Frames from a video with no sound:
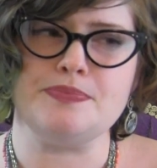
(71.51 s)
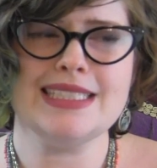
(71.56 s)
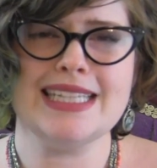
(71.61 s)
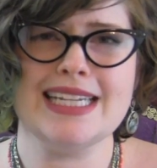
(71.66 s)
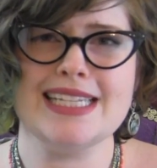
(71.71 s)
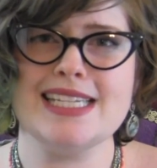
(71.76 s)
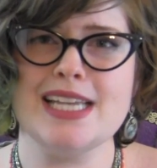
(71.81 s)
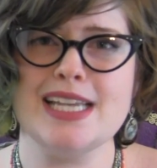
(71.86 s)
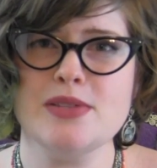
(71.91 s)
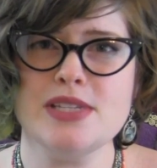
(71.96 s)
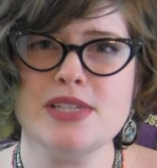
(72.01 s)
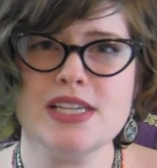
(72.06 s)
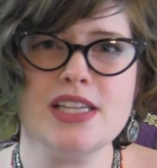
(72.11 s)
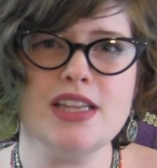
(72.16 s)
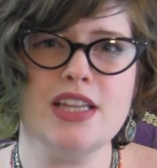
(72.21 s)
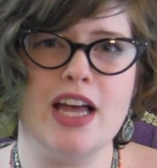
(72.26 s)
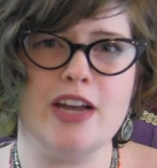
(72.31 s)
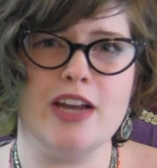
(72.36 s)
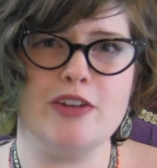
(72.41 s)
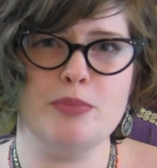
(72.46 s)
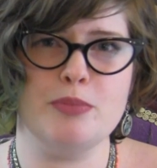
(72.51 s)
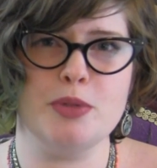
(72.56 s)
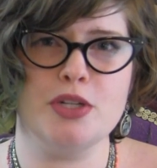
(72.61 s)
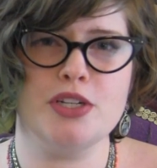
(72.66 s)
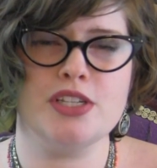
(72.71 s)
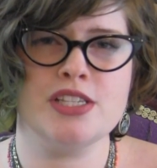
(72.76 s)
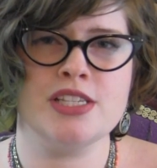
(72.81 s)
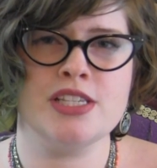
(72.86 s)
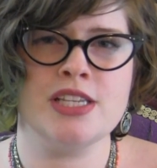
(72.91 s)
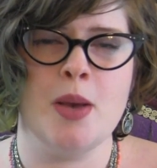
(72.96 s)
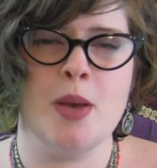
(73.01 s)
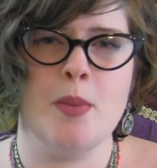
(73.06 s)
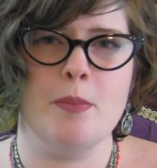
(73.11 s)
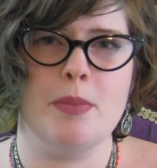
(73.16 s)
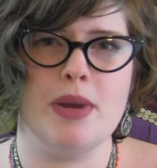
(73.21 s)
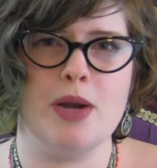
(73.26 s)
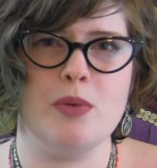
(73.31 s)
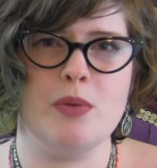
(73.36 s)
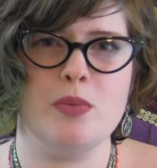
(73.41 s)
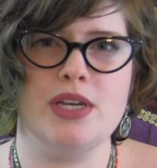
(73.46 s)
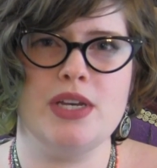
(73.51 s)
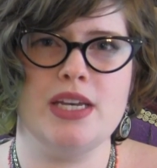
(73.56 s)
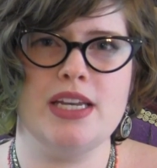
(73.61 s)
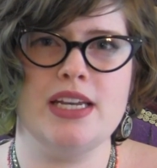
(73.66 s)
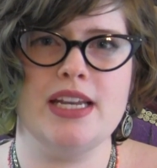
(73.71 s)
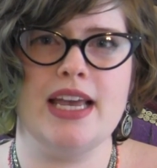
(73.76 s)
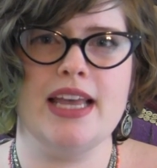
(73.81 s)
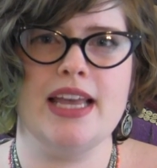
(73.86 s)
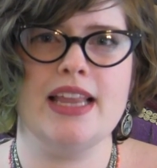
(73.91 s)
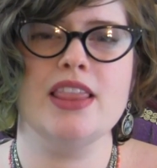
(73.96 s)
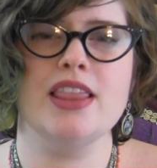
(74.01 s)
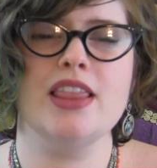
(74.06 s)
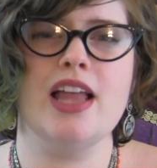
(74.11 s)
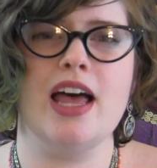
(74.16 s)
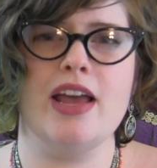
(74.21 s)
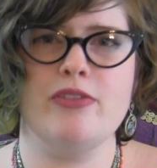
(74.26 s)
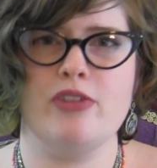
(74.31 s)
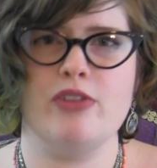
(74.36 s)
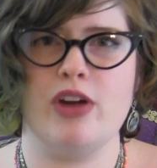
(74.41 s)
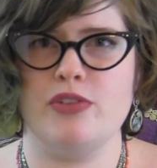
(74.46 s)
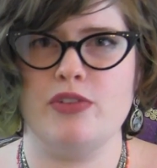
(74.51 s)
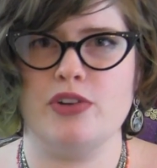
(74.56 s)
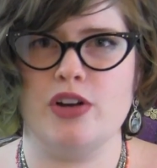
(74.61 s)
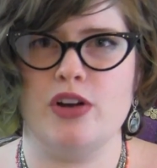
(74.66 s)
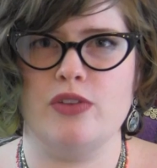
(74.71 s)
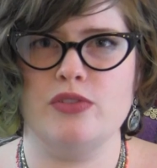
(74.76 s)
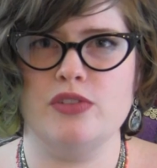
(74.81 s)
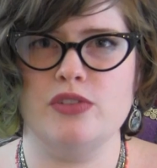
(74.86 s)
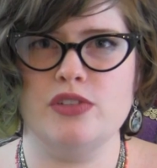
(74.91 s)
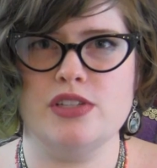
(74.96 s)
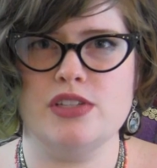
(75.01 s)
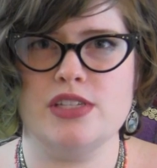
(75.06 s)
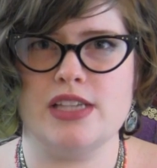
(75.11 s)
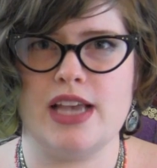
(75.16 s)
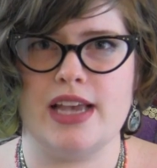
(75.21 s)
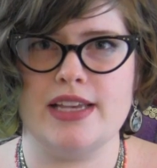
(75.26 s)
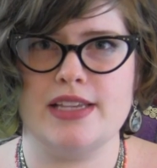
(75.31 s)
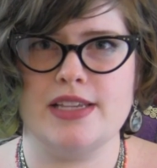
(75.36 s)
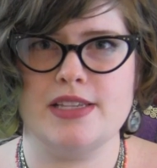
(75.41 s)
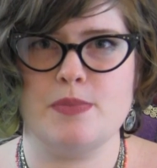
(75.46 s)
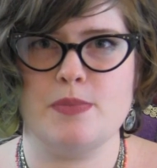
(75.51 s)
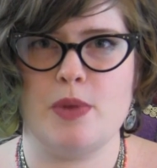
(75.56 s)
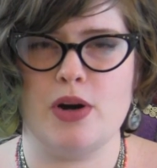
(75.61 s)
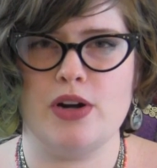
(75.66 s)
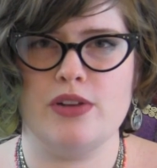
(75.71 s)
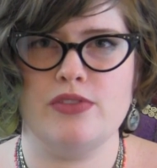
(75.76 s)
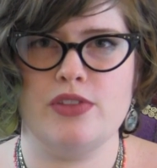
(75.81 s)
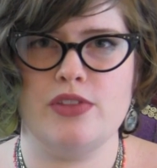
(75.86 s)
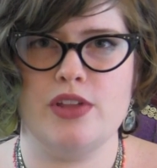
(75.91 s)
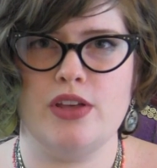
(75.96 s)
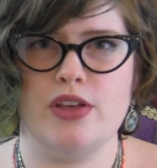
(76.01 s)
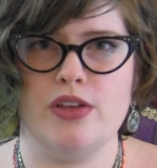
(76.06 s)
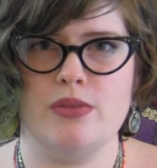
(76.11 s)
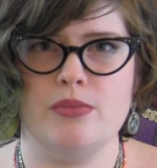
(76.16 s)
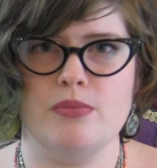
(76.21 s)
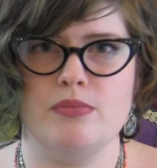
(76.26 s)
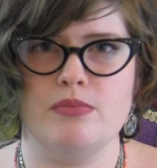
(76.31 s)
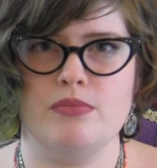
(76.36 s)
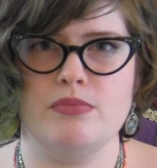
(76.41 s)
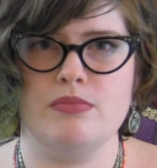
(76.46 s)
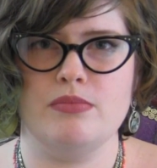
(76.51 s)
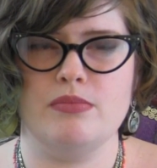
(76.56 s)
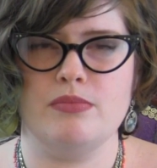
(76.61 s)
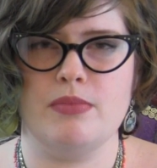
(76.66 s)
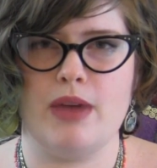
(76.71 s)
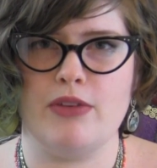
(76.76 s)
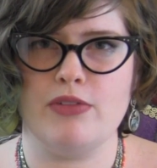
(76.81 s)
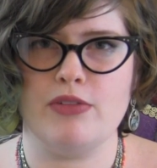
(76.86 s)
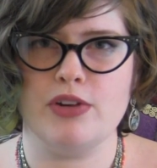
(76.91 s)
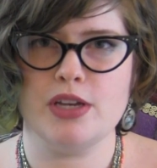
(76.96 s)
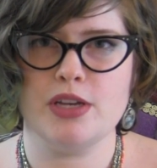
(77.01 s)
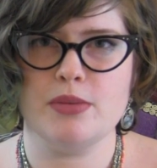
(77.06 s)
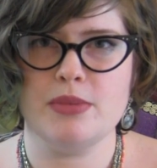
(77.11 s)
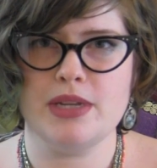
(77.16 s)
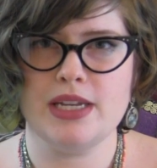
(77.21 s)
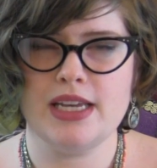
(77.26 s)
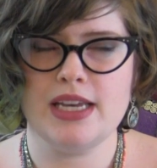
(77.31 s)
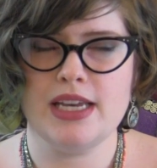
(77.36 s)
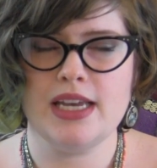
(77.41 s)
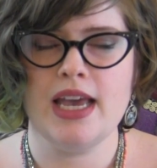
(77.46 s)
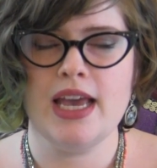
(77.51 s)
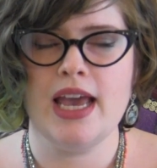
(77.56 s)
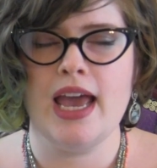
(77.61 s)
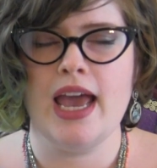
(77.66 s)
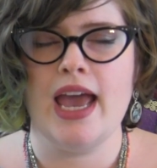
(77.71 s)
That sounds like a lot of books, but I read a lot of graphic novels as part of the Maverick committee,